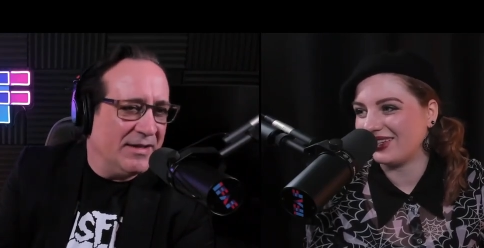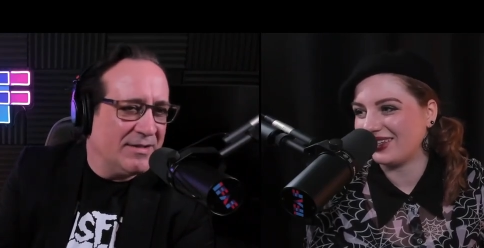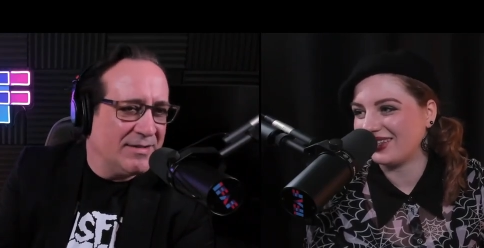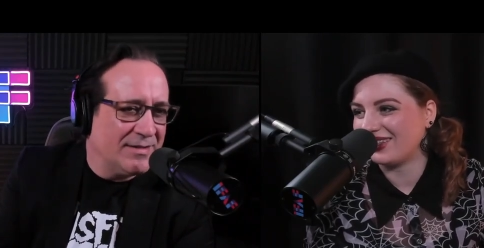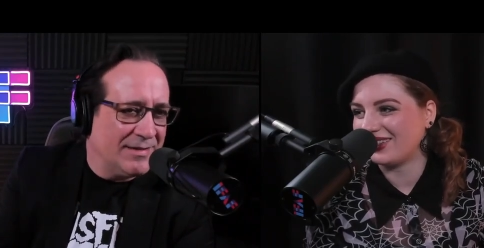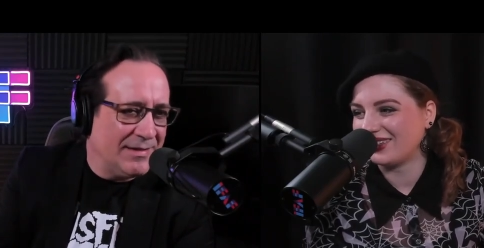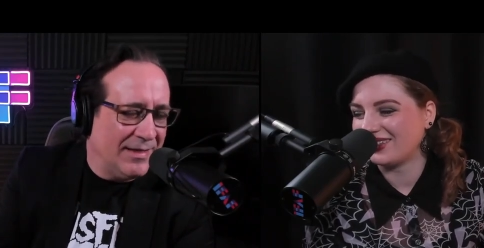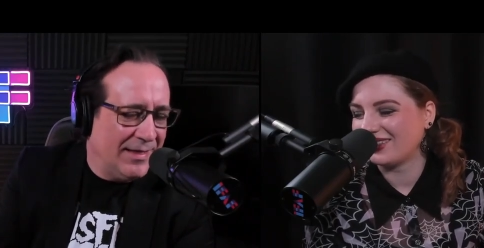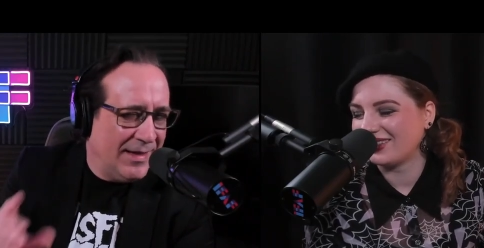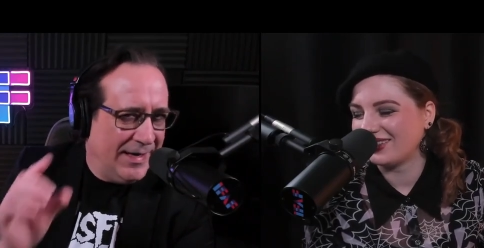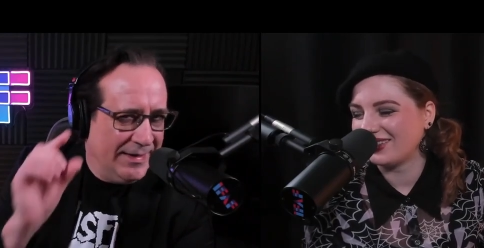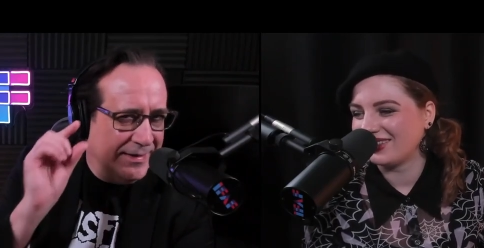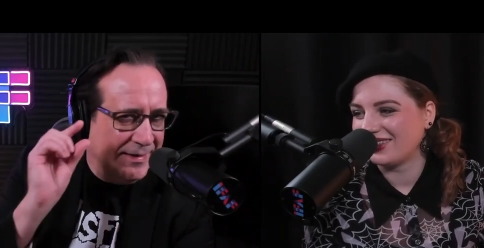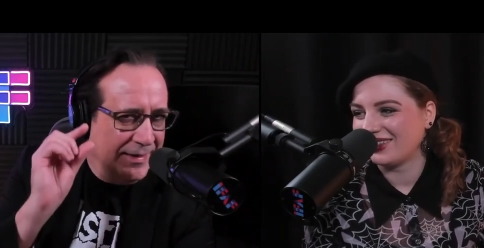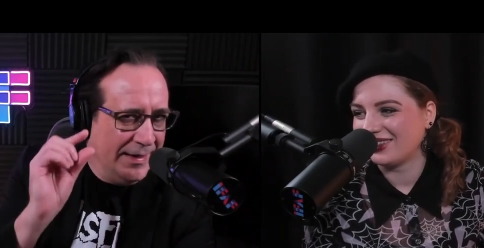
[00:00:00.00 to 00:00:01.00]

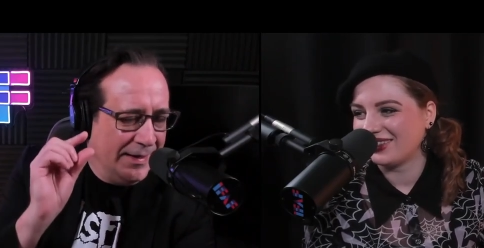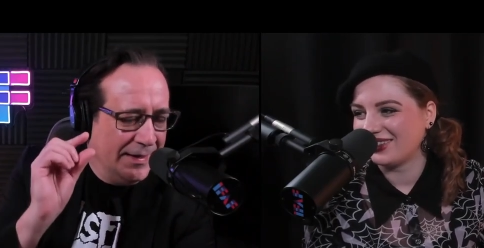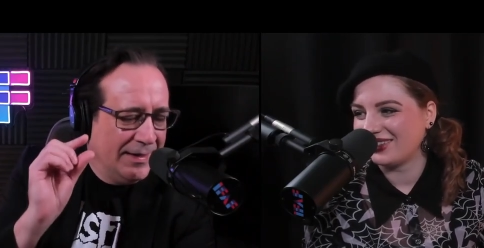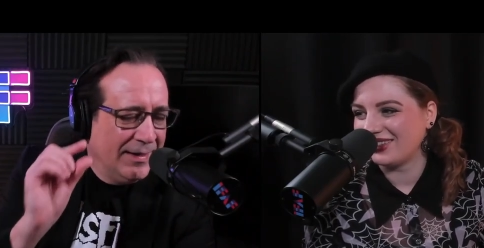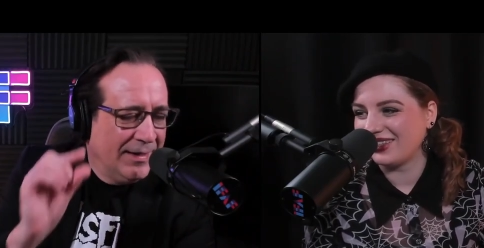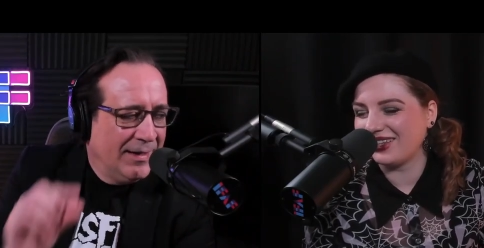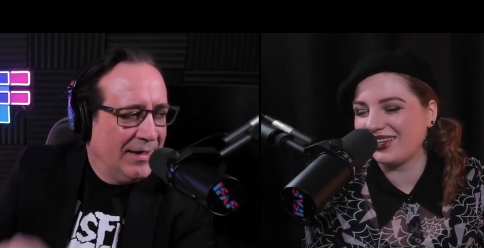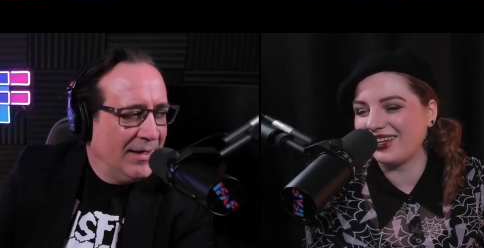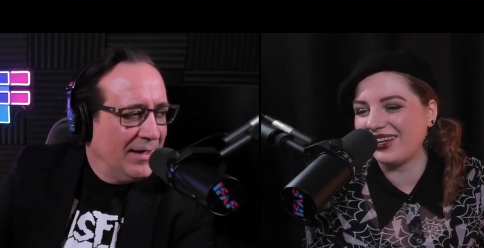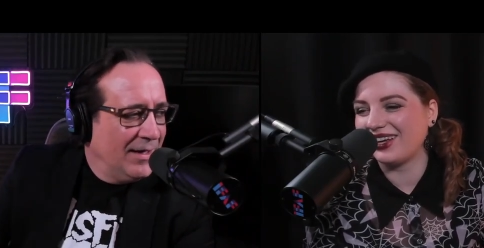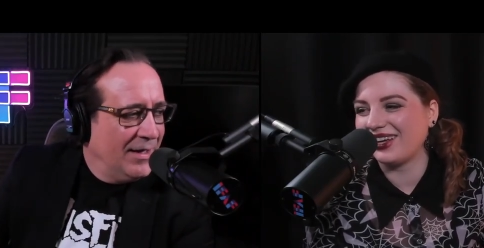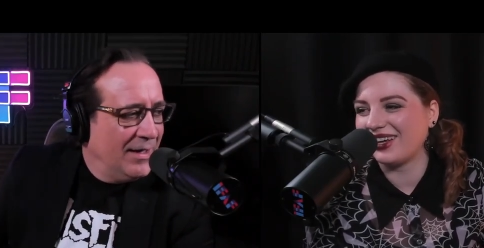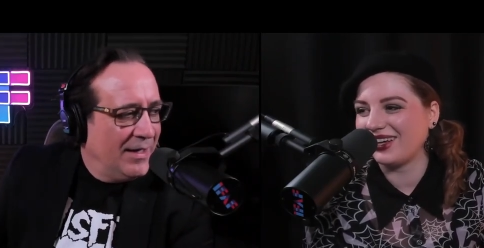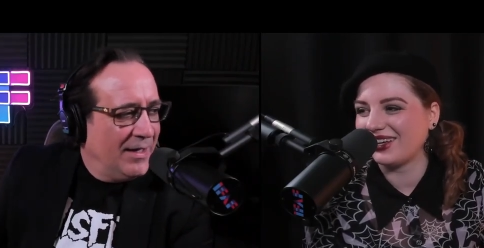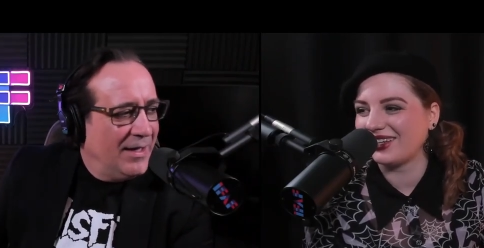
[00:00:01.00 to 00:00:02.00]
Speaker 1: slightly.
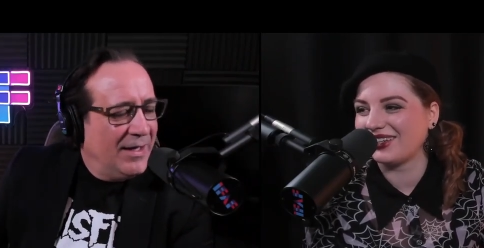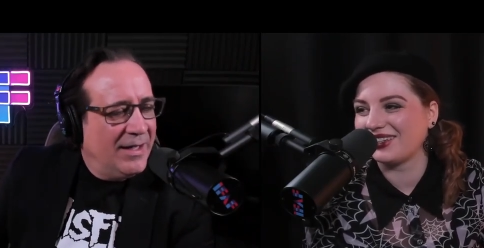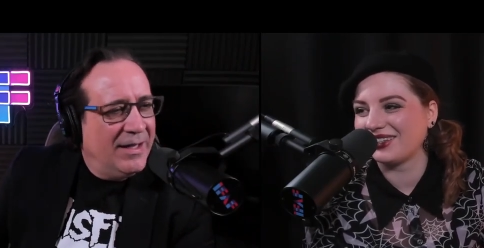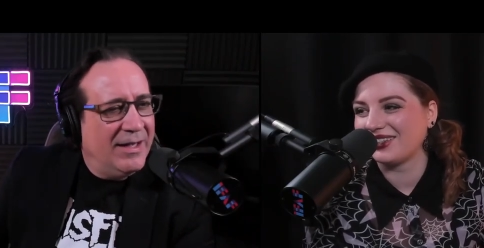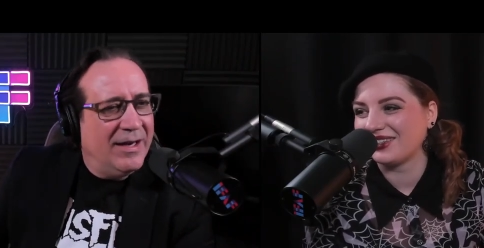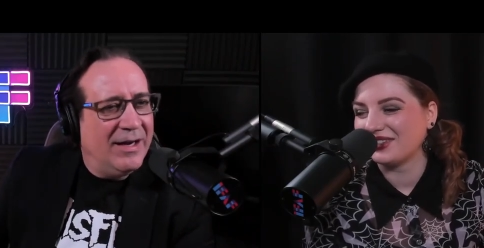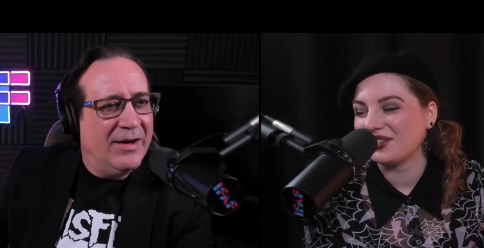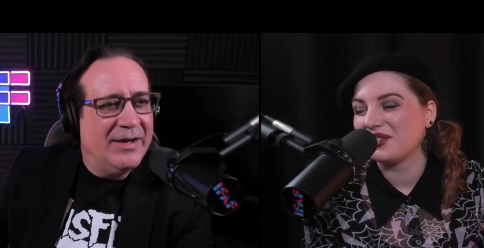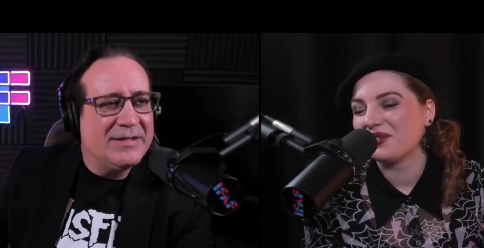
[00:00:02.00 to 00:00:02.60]
you know,